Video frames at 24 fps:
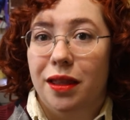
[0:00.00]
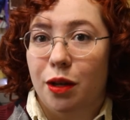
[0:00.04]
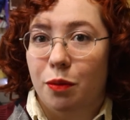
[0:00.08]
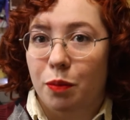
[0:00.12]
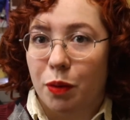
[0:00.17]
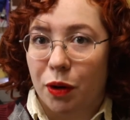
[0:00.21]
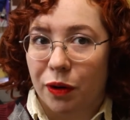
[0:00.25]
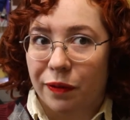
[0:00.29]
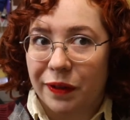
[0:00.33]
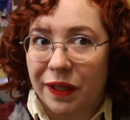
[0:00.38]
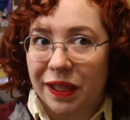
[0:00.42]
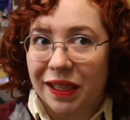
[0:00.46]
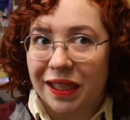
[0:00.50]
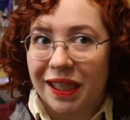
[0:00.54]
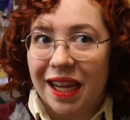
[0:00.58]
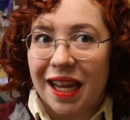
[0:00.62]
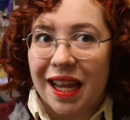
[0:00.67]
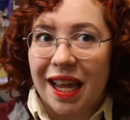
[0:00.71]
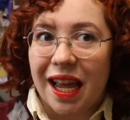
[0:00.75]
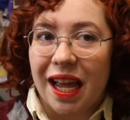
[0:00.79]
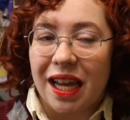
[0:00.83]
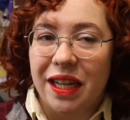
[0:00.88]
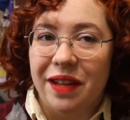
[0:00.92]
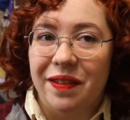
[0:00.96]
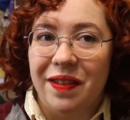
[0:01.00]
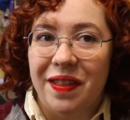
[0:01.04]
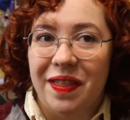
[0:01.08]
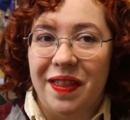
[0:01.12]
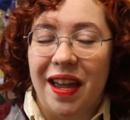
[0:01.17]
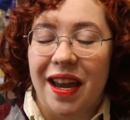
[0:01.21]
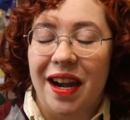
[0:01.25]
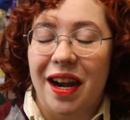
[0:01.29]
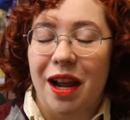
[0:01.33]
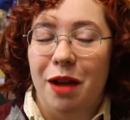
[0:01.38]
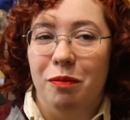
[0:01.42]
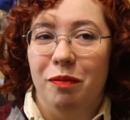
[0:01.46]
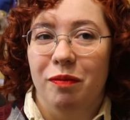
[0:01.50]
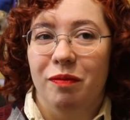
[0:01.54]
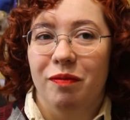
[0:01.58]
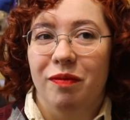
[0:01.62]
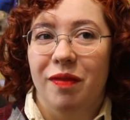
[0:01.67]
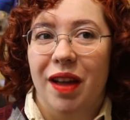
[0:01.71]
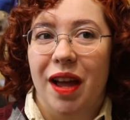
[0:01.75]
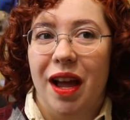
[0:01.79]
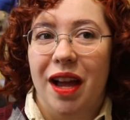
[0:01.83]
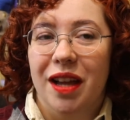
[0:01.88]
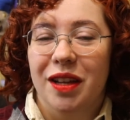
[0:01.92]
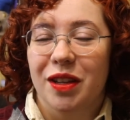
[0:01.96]
they're perfect, and even then
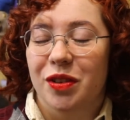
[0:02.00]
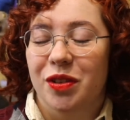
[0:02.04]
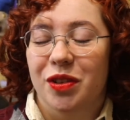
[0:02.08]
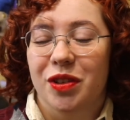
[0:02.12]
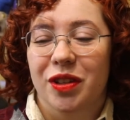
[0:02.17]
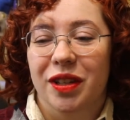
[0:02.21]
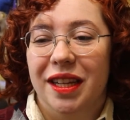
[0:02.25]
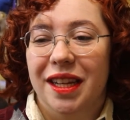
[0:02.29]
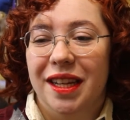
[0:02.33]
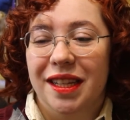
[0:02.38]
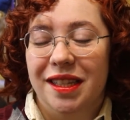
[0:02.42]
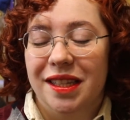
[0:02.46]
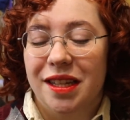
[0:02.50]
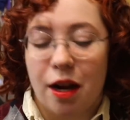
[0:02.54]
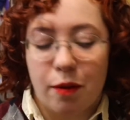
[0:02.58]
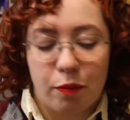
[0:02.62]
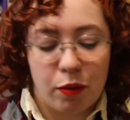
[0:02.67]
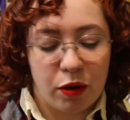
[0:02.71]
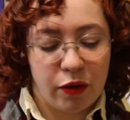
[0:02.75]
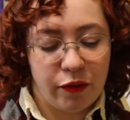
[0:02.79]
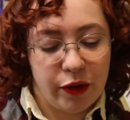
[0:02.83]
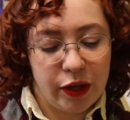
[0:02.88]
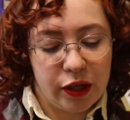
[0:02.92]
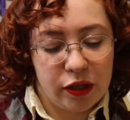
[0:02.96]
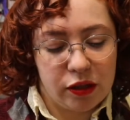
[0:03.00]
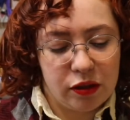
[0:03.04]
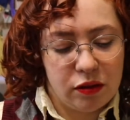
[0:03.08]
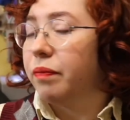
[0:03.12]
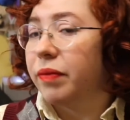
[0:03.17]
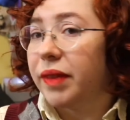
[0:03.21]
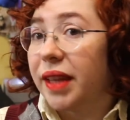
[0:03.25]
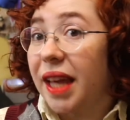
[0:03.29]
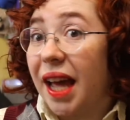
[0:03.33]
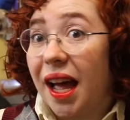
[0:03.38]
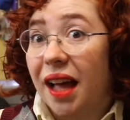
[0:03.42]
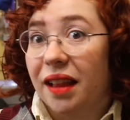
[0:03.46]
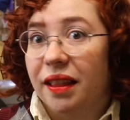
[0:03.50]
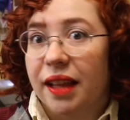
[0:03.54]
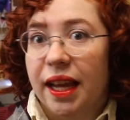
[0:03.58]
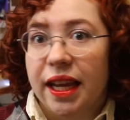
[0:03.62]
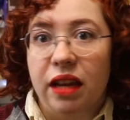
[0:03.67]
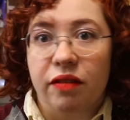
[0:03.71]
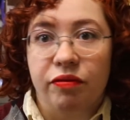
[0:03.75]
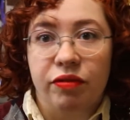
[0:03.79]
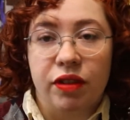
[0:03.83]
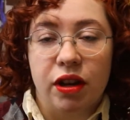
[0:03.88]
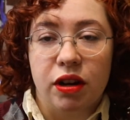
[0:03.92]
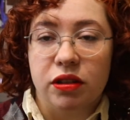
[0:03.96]
usually it's not perfect. Yeah, like
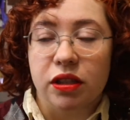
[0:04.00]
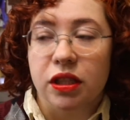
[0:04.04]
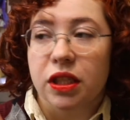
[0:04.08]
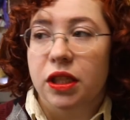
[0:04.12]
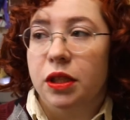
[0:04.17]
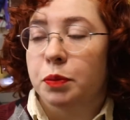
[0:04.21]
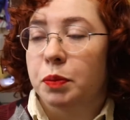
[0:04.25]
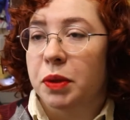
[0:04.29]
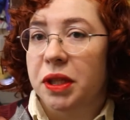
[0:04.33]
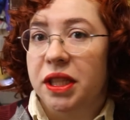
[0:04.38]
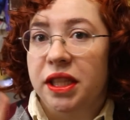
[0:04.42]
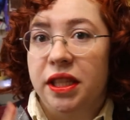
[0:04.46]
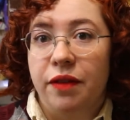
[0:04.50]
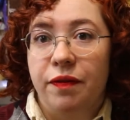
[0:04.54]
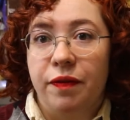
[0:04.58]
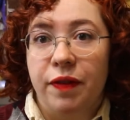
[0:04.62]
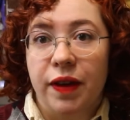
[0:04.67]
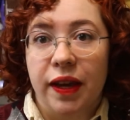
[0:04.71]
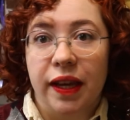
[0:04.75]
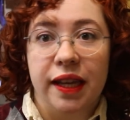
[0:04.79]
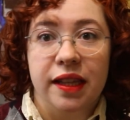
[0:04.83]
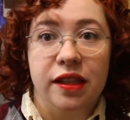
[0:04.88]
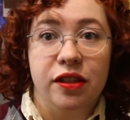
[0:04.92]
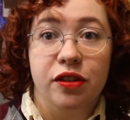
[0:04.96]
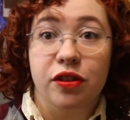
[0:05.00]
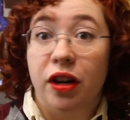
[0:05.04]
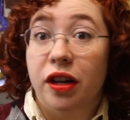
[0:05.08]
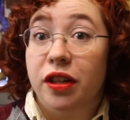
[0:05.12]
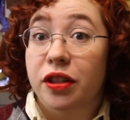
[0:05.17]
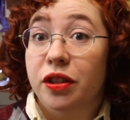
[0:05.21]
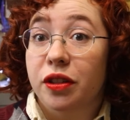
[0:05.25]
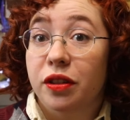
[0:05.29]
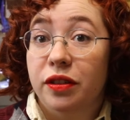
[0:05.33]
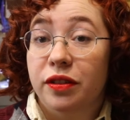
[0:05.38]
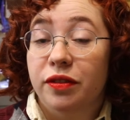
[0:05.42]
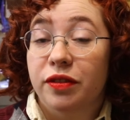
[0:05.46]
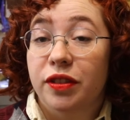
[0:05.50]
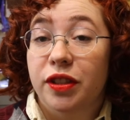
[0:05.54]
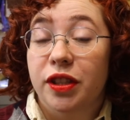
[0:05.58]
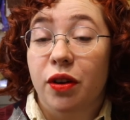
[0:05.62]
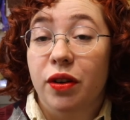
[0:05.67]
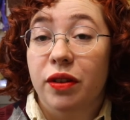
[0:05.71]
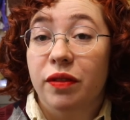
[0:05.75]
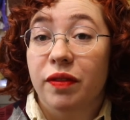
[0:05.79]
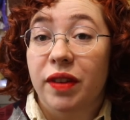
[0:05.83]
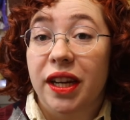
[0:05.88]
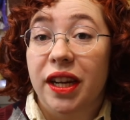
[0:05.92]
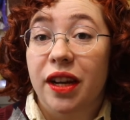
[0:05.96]
if there's specific instructional
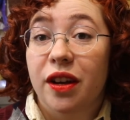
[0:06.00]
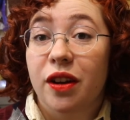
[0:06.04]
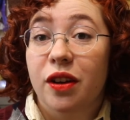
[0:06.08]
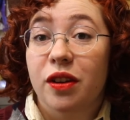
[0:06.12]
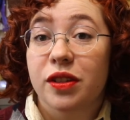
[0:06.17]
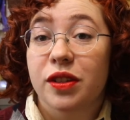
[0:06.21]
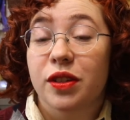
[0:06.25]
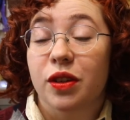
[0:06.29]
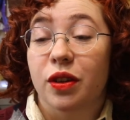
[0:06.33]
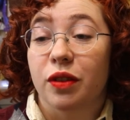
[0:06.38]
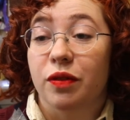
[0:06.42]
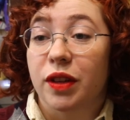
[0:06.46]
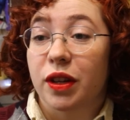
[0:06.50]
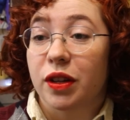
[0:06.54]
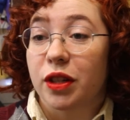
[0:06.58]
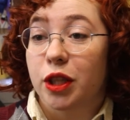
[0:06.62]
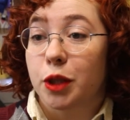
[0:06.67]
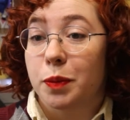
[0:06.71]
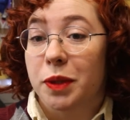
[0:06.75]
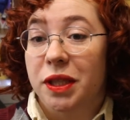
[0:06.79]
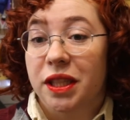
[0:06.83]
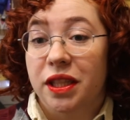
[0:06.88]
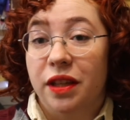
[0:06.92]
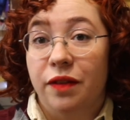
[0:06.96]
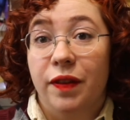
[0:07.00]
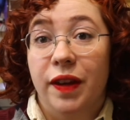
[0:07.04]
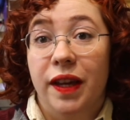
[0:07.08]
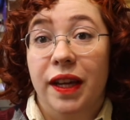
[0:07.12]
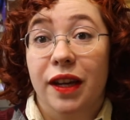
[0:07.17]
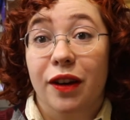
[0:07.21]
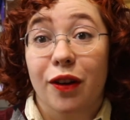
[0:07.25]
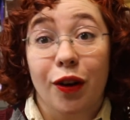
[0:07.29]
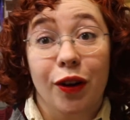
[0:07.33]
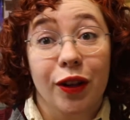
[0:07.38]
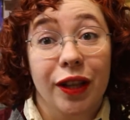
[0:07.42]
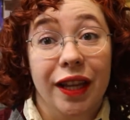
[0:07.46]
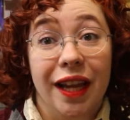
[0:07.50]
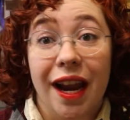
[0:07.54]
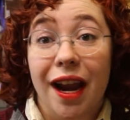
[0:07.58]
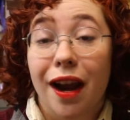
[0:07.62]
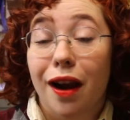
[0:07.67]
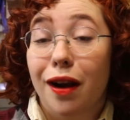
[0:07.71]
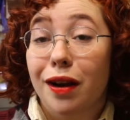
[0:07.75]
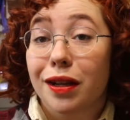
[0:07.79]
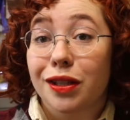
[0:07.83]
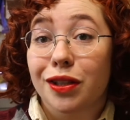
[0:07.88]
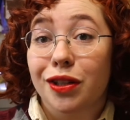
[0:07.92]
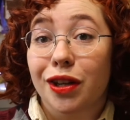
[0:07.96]
sewing videos, or if there's specific curly
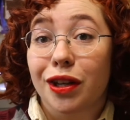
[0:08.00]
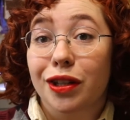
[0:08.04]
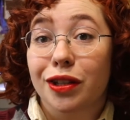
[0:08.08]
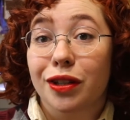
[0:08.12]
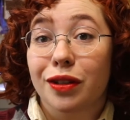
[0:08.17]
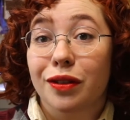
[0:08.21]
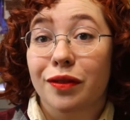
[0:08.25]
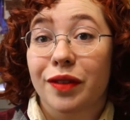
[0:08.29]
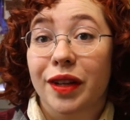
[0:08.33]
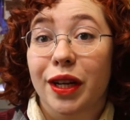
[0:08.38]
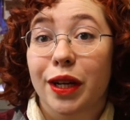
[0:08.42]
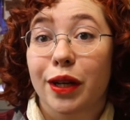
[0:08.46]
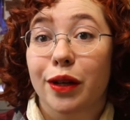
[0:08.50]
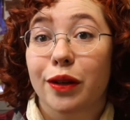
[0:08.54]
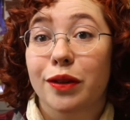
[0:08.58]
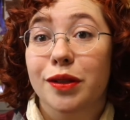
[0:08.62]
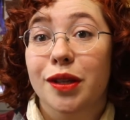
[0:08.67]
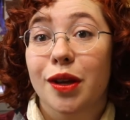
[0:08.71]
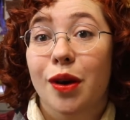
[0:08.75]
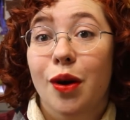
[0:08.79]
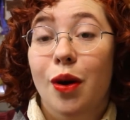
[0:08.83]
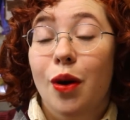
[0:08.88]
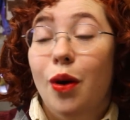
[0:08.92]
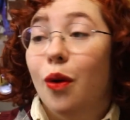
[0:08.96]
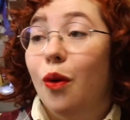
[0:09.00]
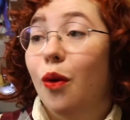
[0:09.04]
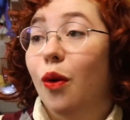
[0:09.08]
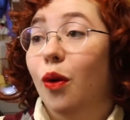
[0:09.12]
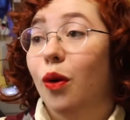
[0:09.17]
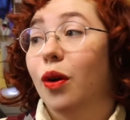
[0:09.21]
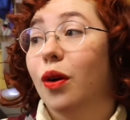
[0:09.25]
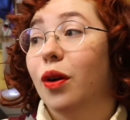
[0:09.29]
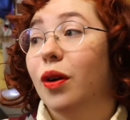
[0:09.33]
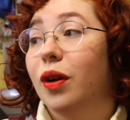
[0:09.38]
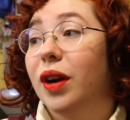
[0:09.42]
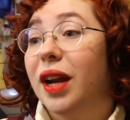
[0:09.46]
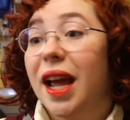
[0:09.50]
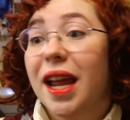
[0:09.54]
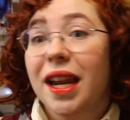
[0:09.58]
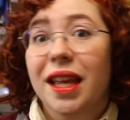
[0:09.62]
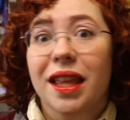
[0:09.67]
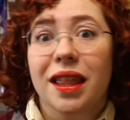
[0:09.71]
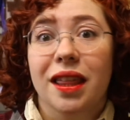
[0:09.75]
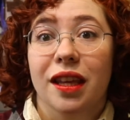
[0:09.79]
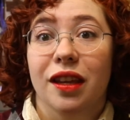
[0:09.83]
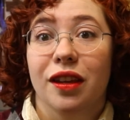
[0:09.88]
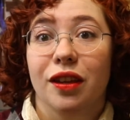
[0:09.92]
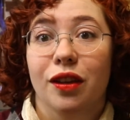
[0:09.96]
hair instructional videos, or
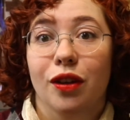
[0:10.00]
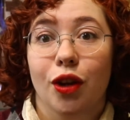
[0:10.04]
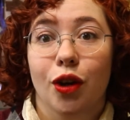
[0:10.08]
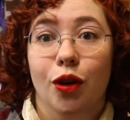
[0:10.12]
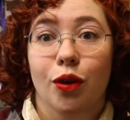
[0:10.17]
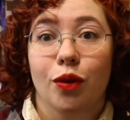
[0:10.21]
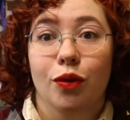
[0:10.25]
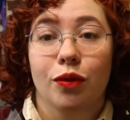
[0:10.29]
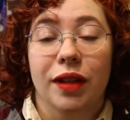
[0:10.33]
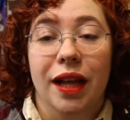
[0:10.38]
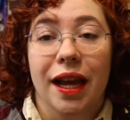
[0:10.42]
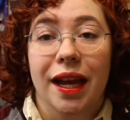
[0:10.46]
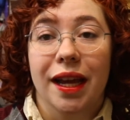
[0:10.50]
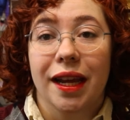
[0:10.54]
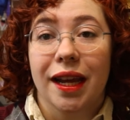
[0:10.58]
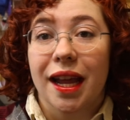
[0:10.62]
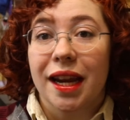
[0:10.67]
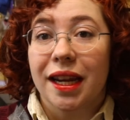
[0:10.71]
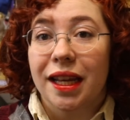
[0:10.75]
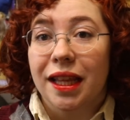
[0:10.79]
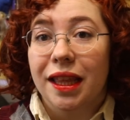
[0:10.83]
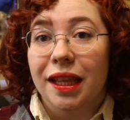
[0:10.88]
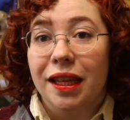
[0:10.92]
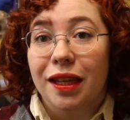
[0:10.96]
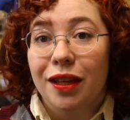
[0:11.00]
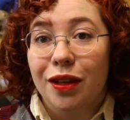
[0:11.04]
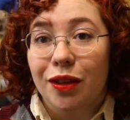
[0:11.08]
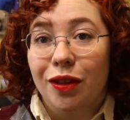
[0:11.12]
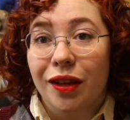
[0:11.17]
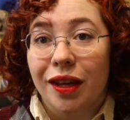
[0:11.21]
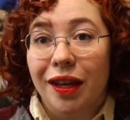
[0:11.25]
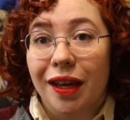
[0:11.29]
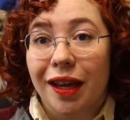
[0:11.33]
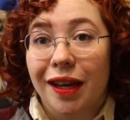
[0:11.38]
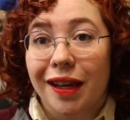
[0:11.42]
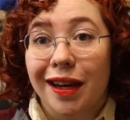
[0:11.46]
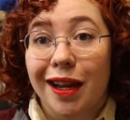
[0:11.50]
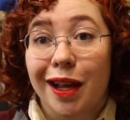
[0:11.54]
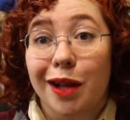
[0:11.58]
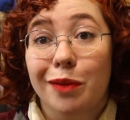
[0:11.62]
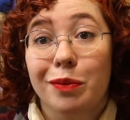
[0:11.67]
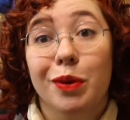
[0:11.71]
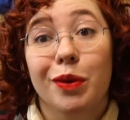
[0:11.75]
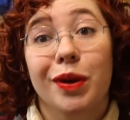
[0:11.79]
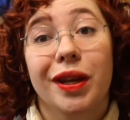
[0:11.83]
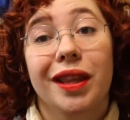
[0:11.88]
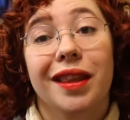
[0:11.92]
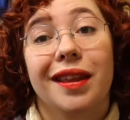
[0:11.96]
anything, you know, like anything you think I can
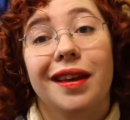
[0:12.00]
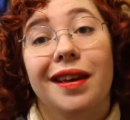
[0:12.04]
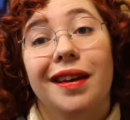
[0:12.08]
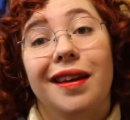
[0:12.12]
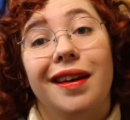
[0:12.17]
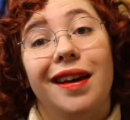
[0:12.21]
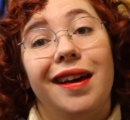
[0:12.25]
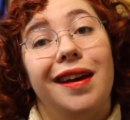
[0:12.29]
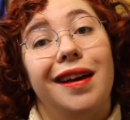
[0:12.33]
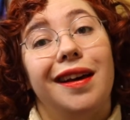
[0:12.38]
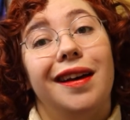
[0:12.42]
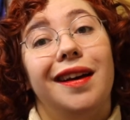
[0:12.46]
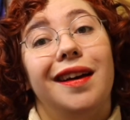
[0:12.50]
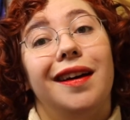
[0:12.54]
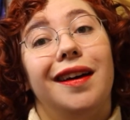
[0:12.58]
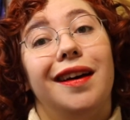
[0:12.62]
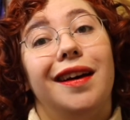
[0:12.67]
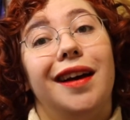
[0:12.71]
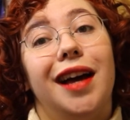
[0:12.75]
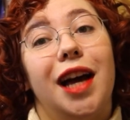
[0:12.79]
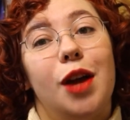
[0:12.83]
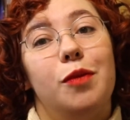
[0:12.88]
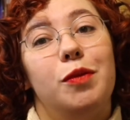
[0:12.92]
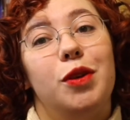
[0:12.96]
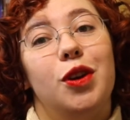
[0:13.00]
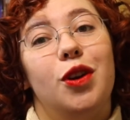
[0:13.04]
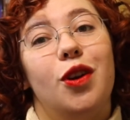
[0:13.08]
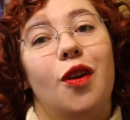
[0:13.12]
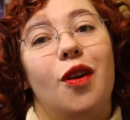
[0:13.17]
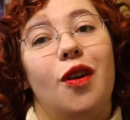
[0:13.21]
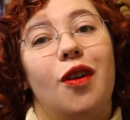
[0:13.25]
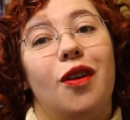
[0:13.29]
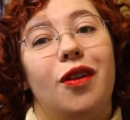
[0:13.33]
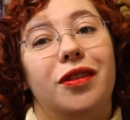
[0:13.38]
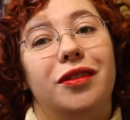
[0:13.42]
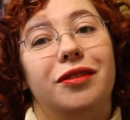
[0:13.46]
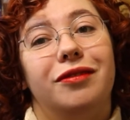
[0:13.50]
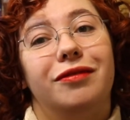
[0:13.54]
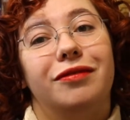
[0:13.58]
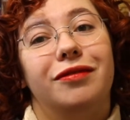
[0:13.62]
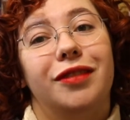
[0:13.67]
help you with, I'm your girl.